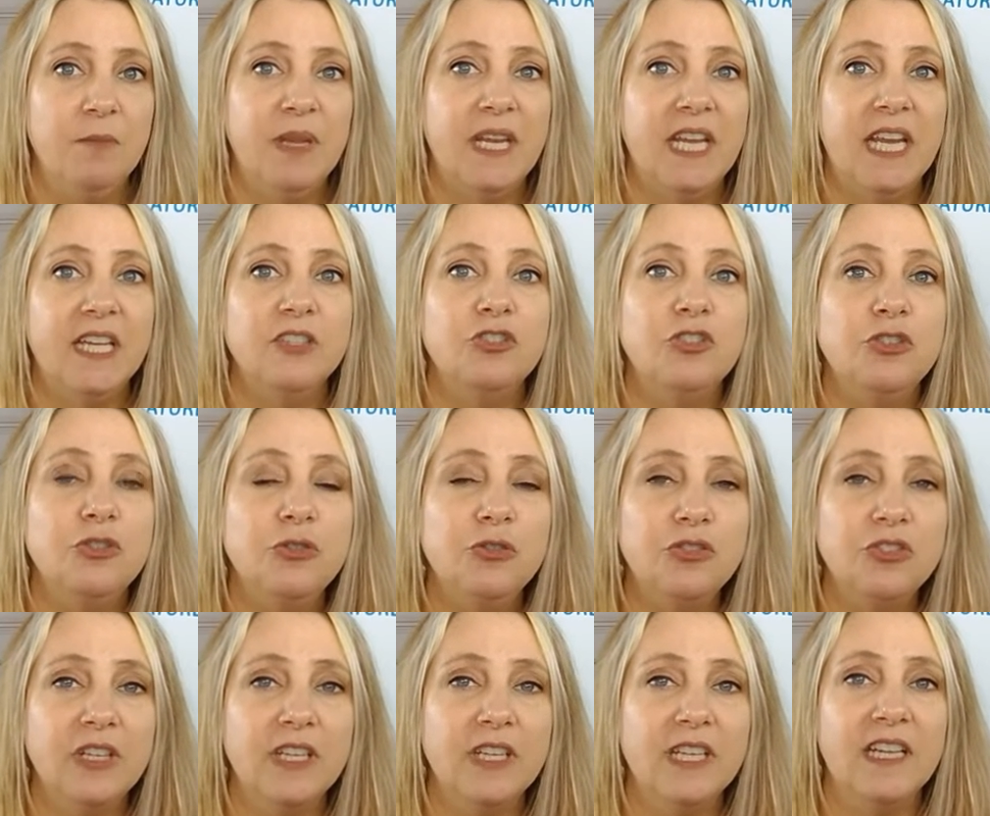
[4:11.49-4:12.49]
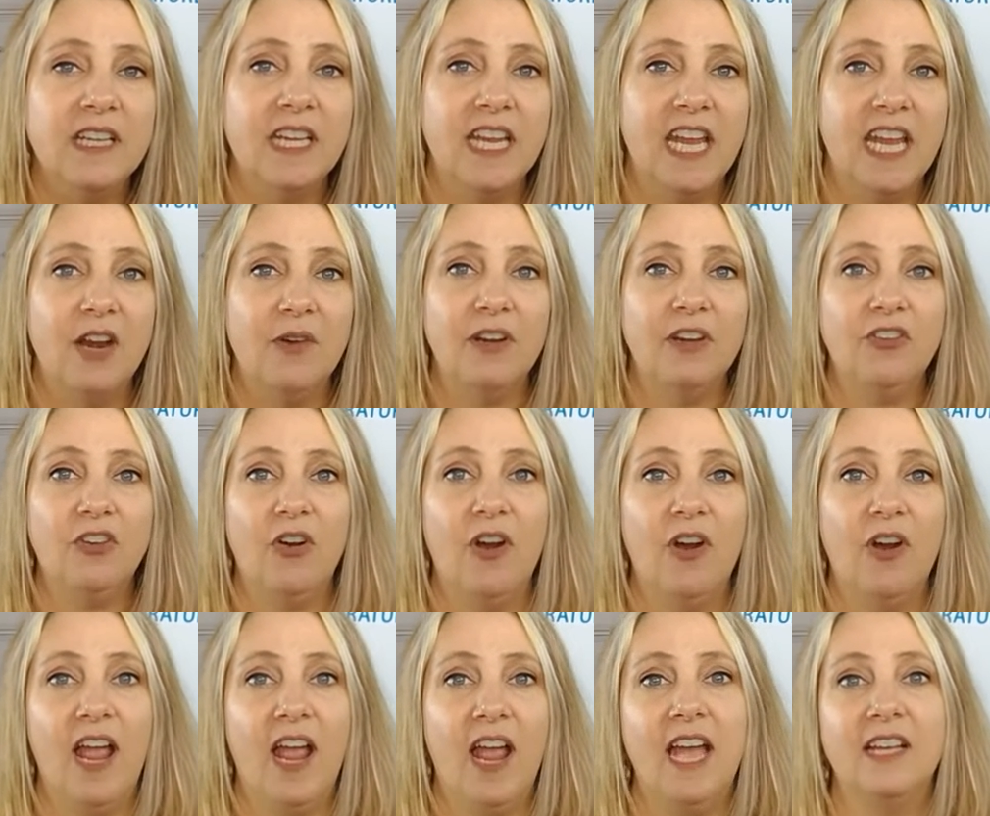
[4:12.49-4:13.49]
because usually the
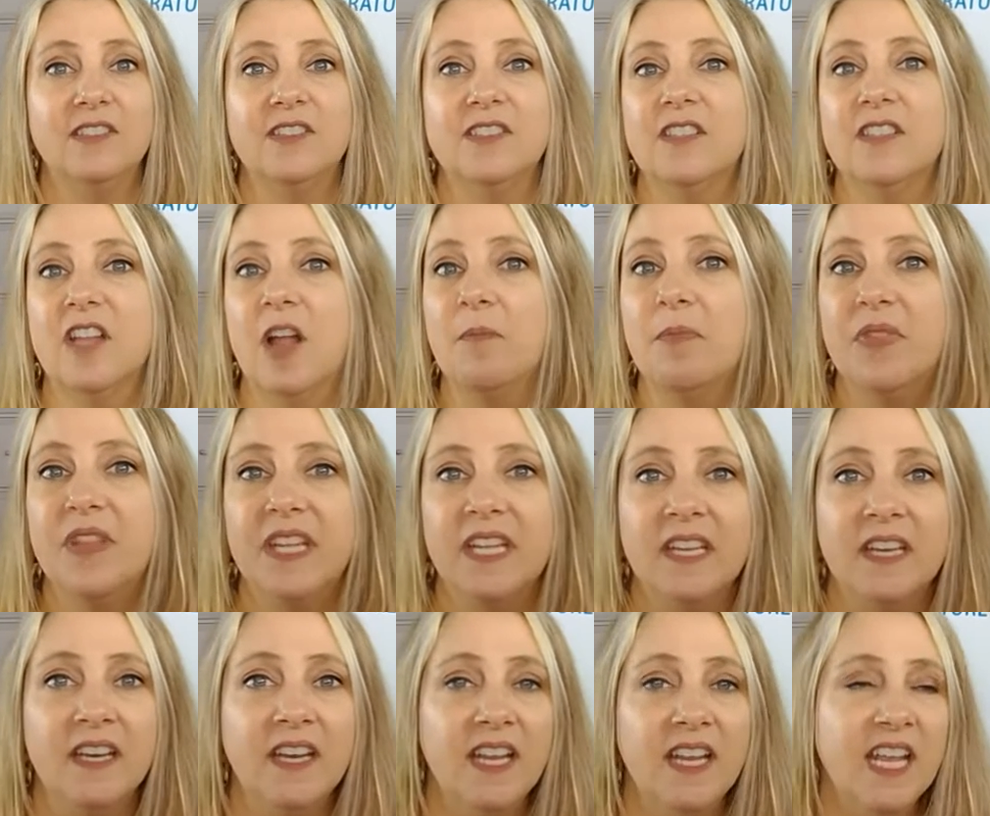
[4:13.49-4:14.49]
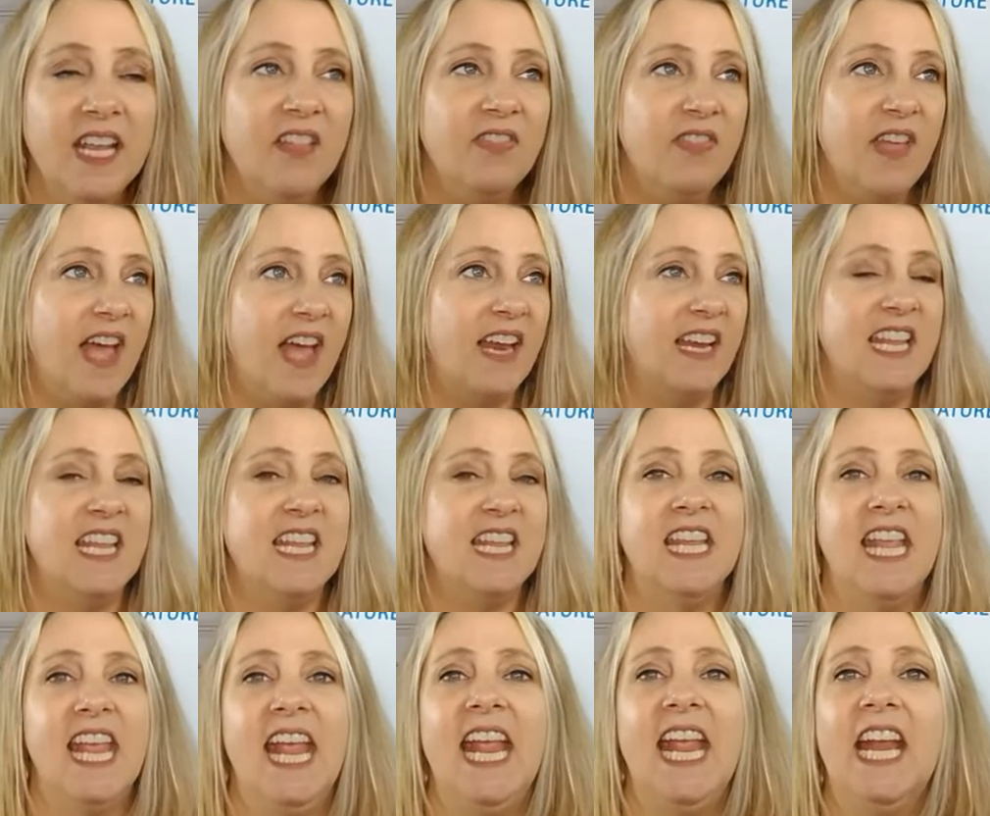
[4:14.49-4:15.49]
character has something that
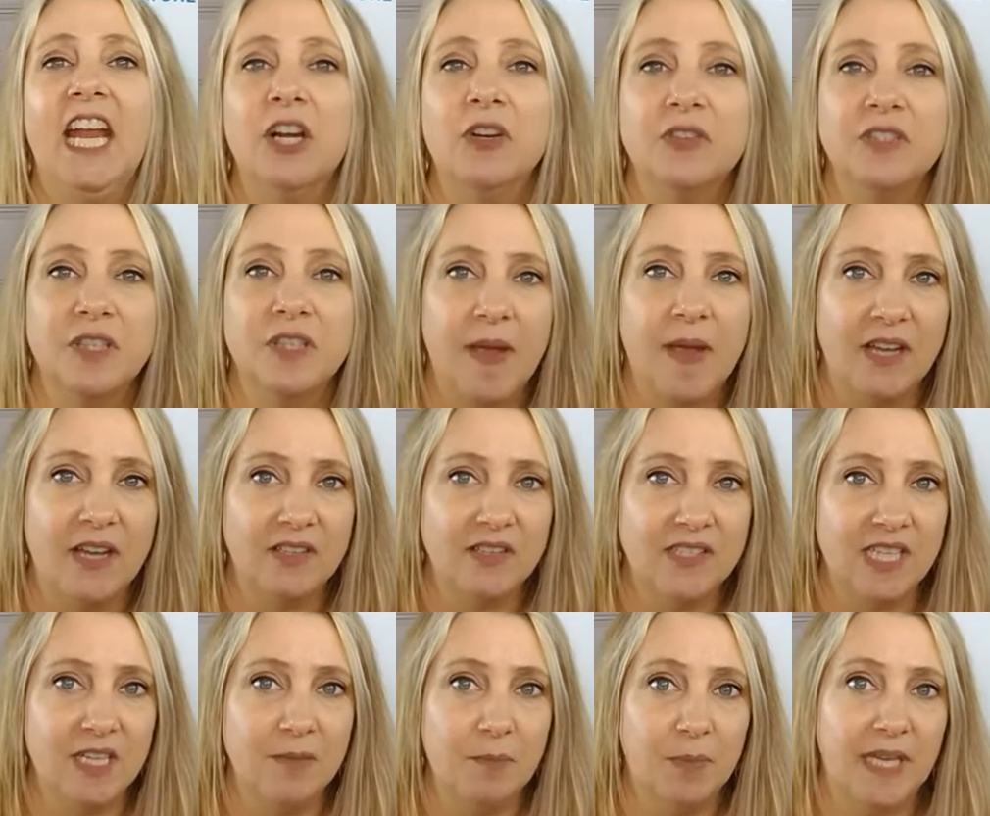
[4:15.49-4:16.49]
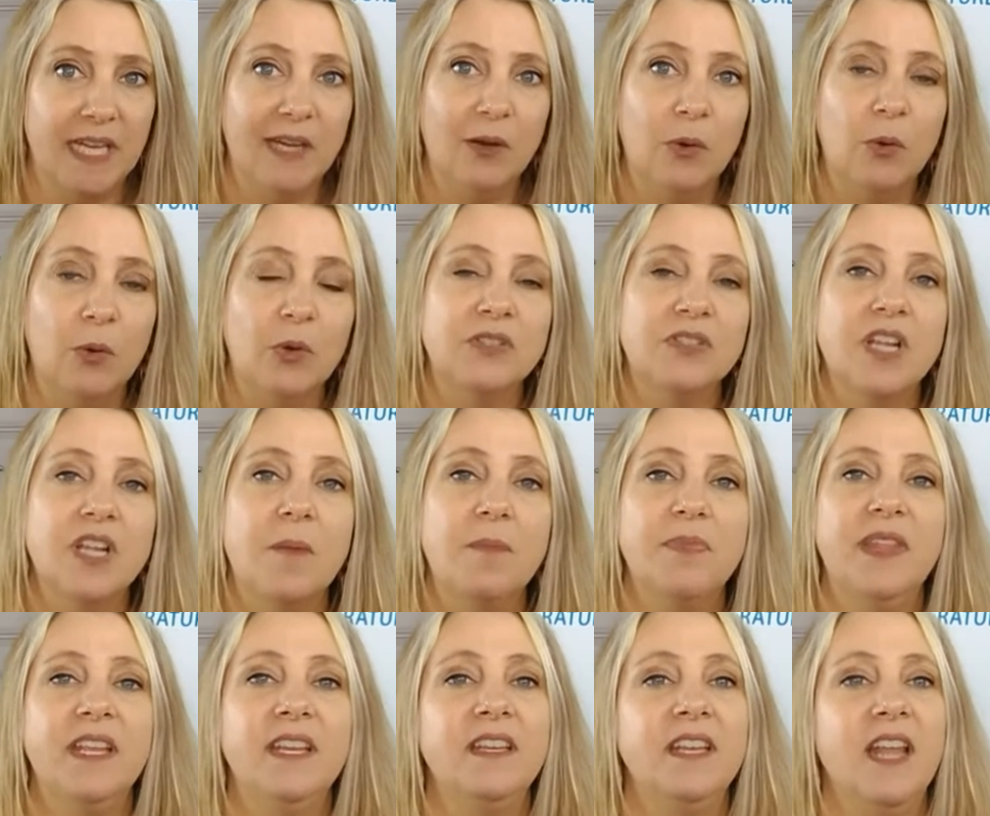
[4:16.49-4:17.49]
he cares about deeply, or
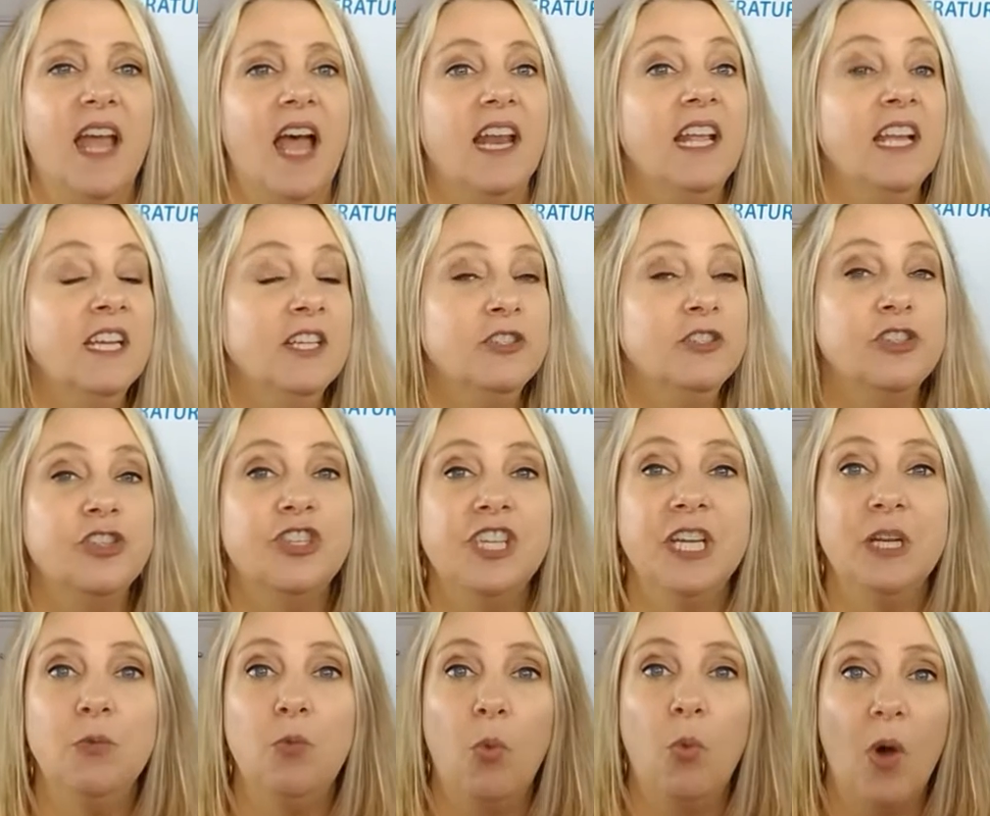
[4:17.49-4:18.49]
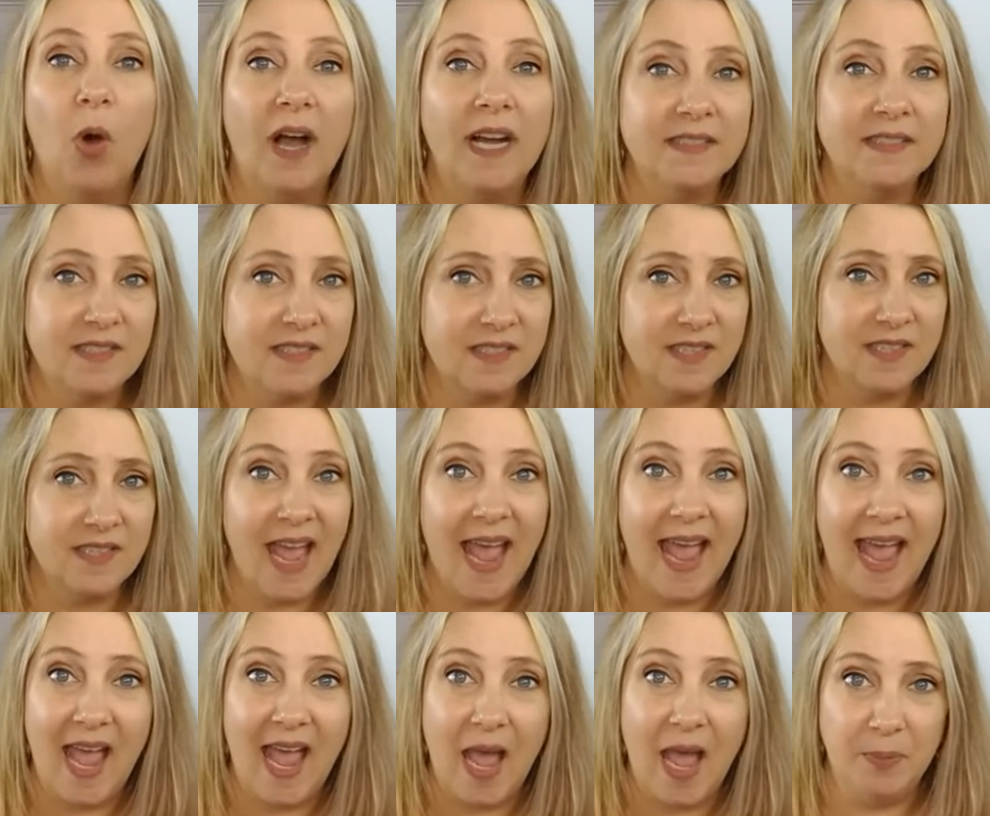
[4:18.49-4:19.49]
something that she wants
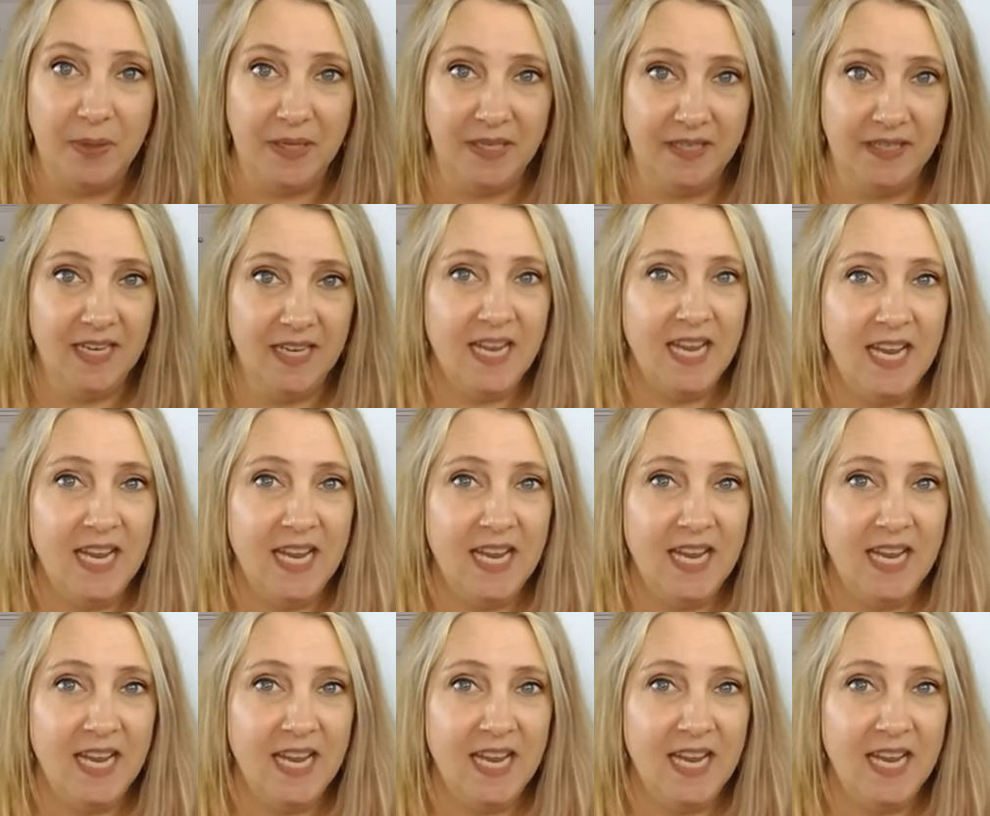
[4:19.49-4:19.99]
to happen.